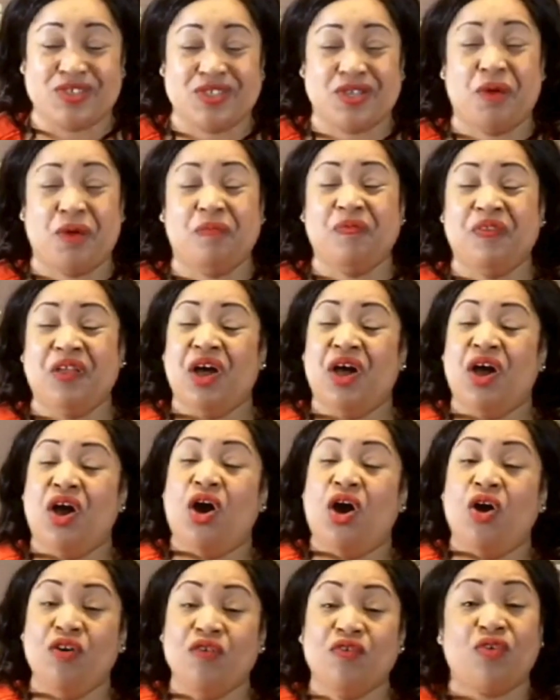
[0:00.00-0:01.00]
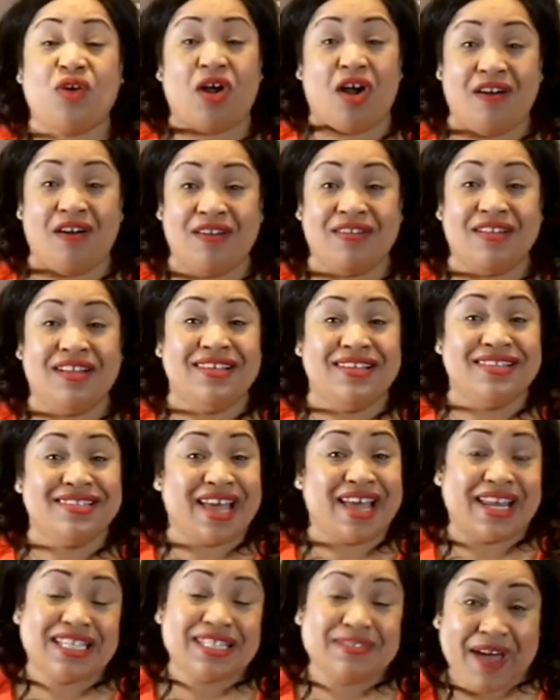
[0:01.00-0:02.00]
So overall,
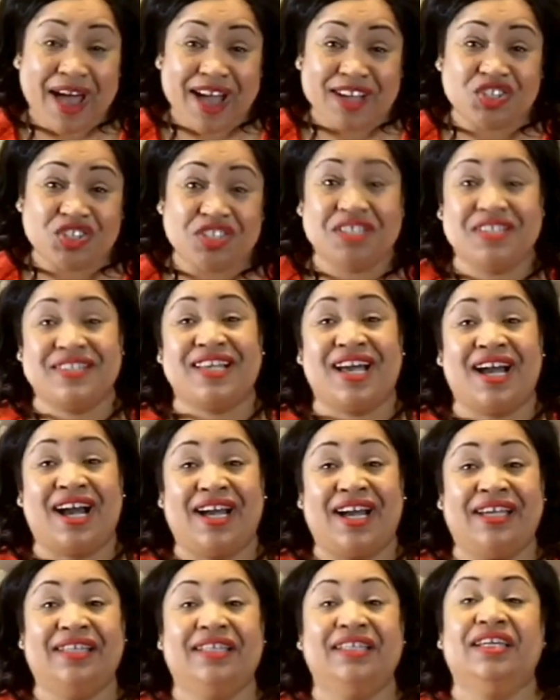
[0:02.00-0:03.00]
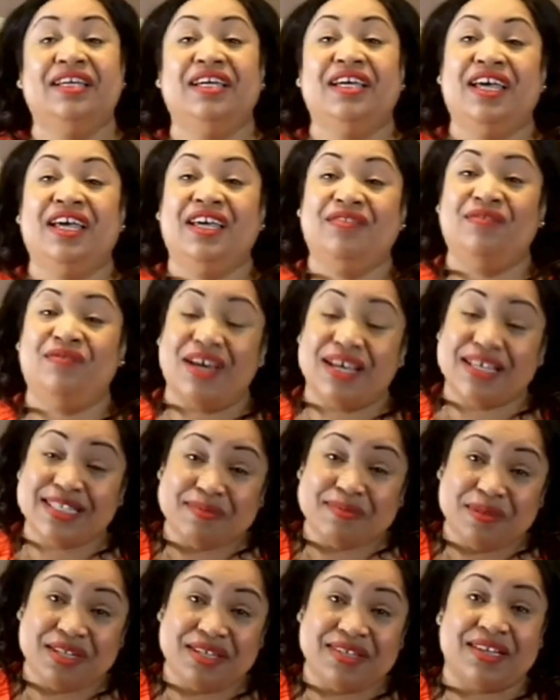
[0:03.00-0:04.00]
satisfaction is high,
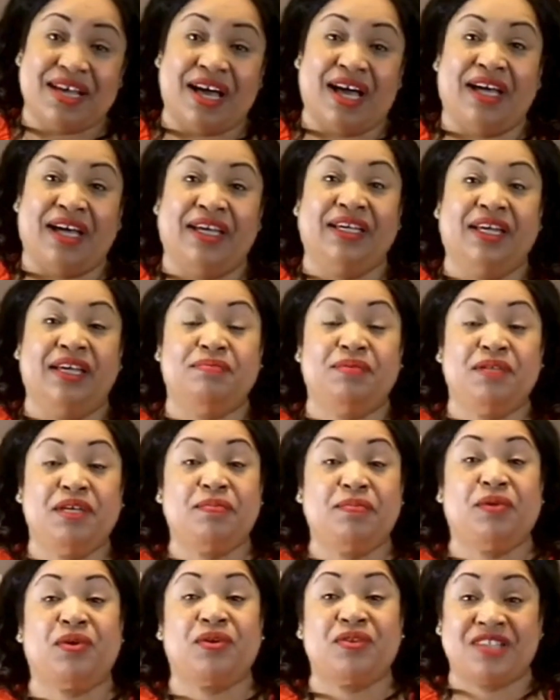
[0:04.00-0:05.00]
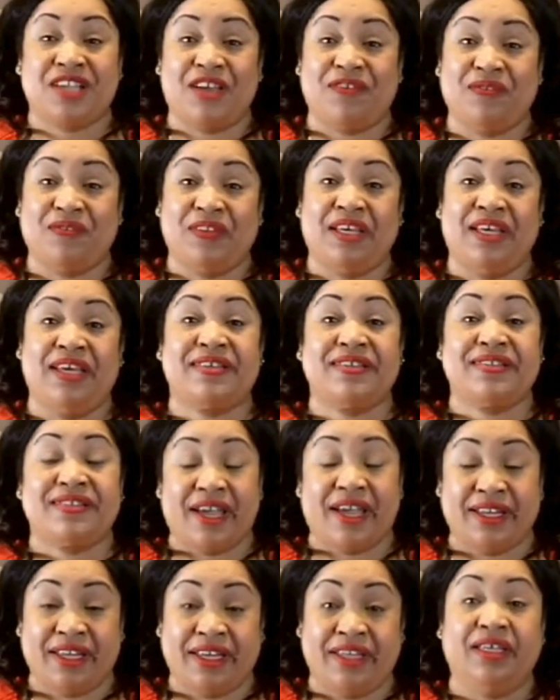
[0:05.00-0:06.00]
investment is high, and people are definitely
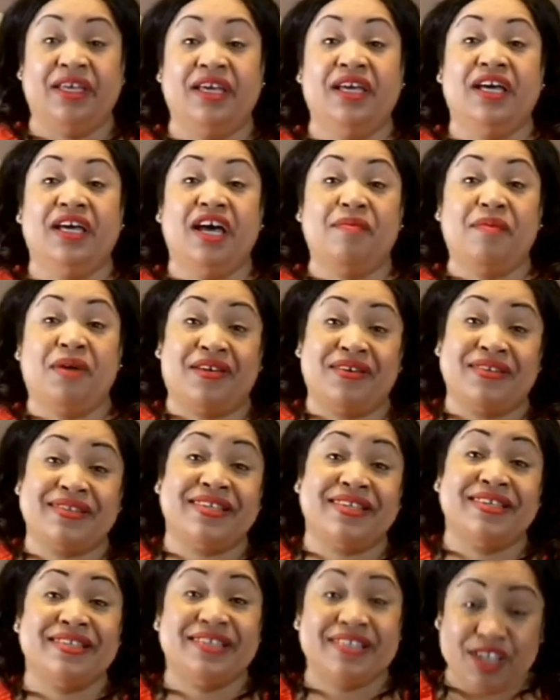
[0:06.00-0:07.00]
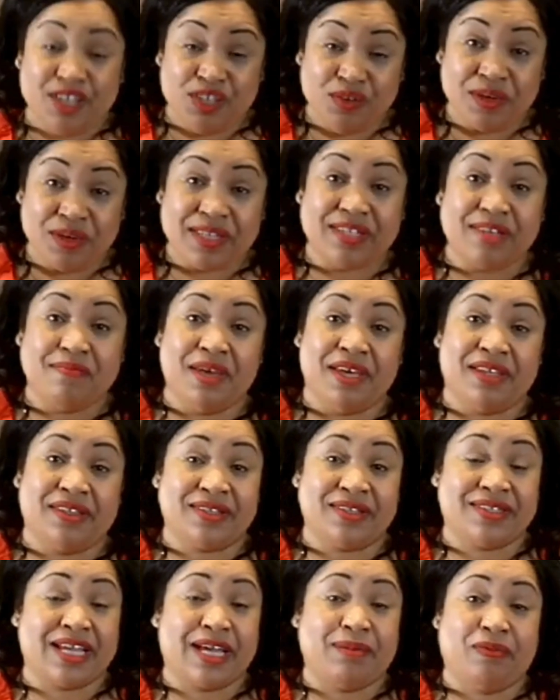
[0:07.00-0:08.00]
excited about us continuing to make
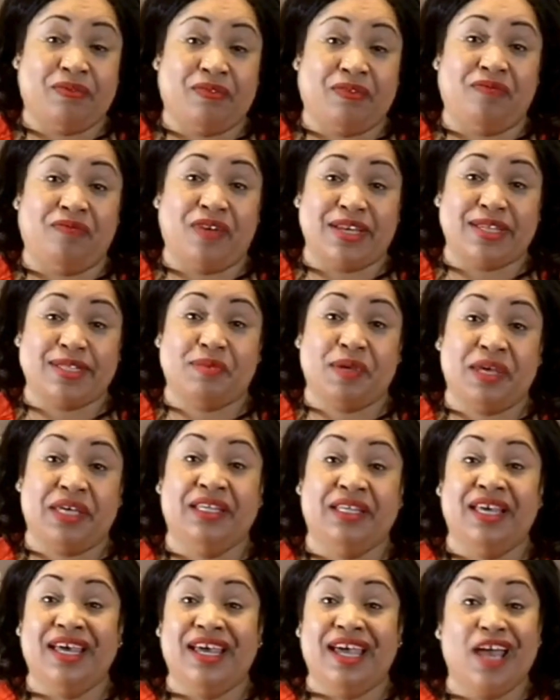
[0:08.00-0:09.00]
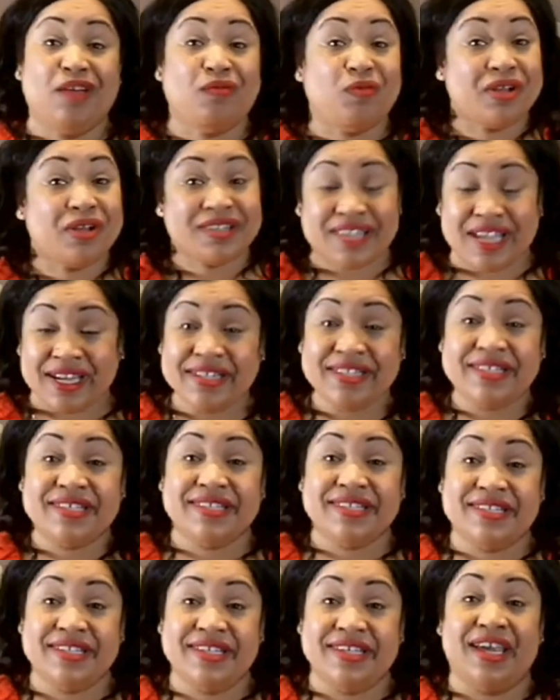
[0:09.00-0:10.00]
this type of investment. And we're excited to
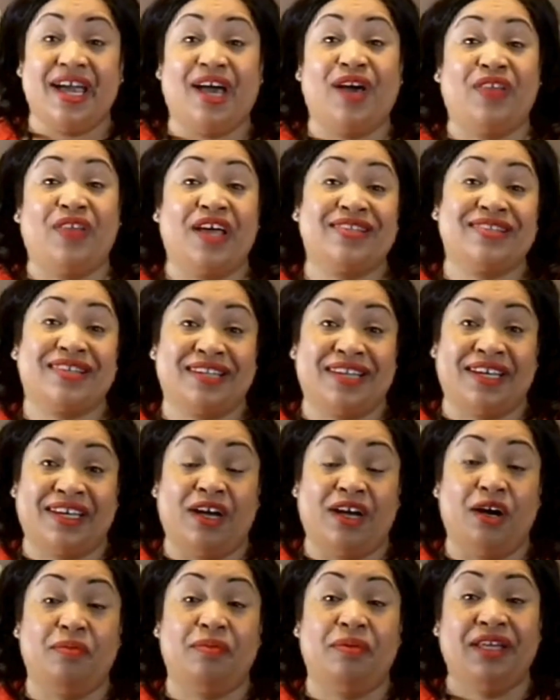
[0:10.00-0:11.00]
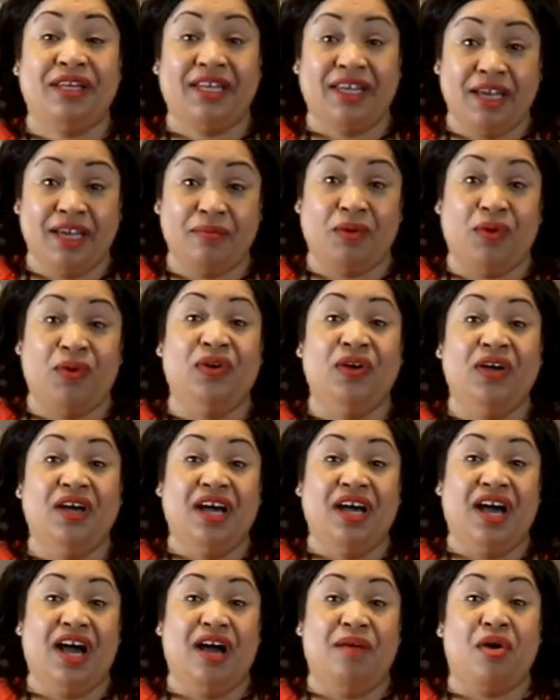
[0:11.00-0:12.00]
see how that's gonna help enable
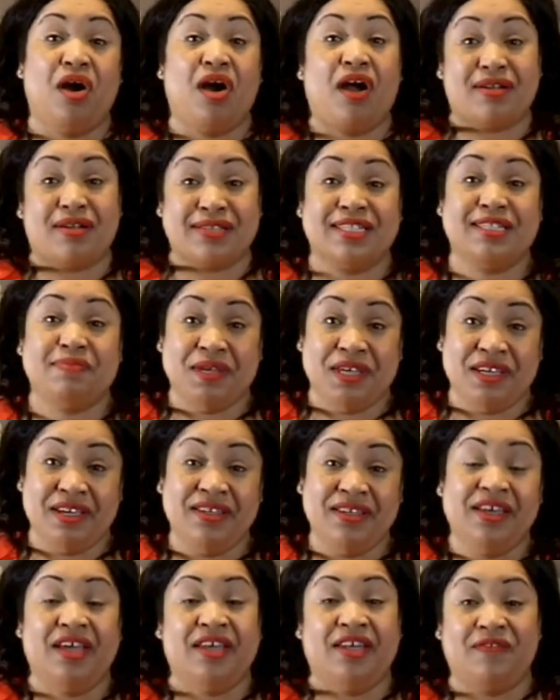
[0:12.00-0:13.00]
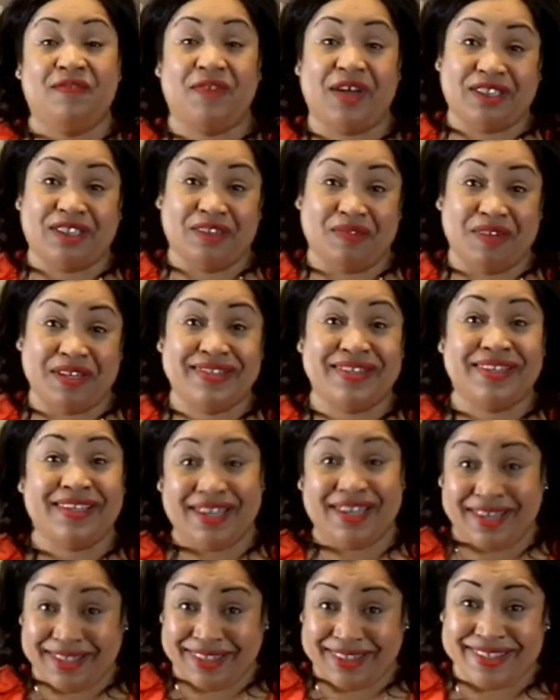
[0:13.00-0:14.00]
our speed and effectiveness in
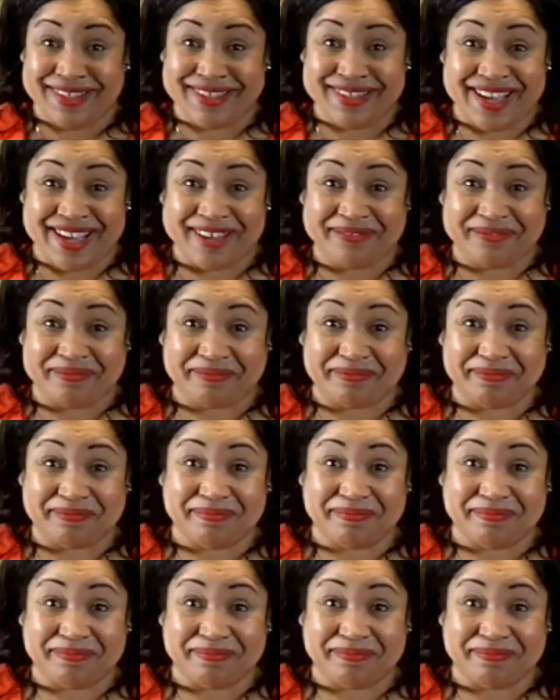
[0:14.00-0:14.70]
getting things done.